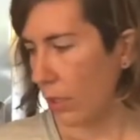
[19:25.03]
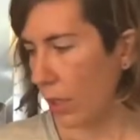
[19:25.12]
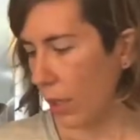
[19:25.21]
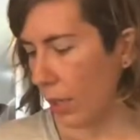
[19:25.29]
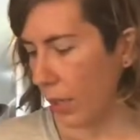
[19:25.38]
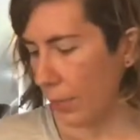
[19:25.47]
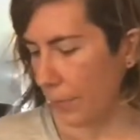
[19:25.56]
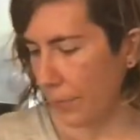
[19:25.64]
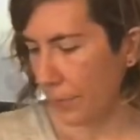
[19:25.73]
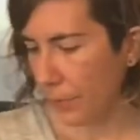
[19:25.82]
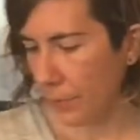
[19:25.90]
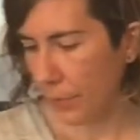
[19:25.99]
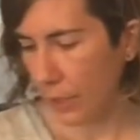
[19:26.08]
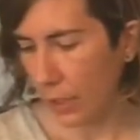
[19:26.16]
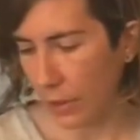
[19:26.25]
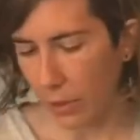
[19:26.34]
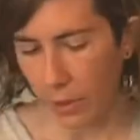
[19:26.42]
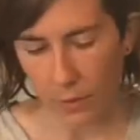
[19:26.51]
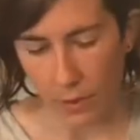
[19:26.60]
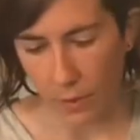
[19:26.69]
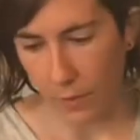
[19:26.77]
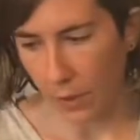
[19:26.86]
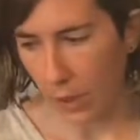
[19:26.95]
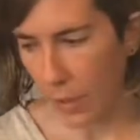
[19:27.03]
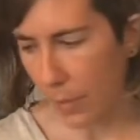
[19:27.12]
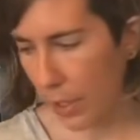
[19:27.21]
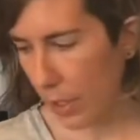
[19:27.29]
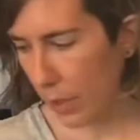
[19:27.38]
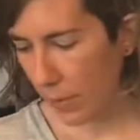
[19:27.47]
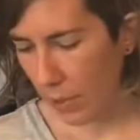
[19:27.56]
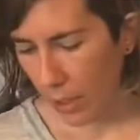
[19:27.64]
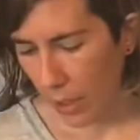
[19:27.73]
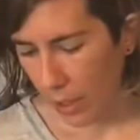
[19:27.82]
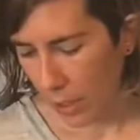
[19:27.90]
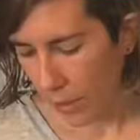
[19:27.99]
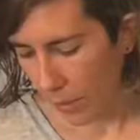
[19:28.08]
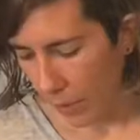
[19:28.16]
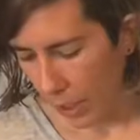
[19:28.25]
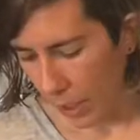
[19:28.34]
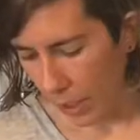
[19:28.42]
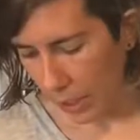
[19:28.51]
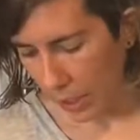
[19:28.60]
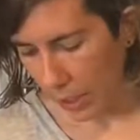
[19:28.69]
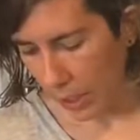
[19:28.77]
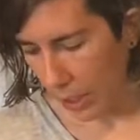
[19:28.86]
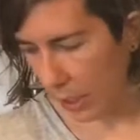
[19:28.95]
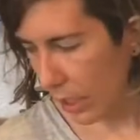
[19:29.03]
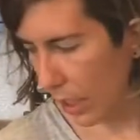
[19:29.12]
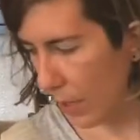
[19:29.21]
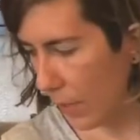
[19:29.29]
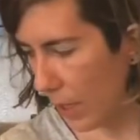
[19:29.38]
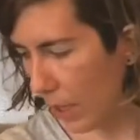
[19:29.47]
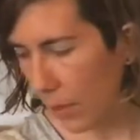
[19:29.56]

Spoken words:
because they'll definitely fill up on them. But I think next time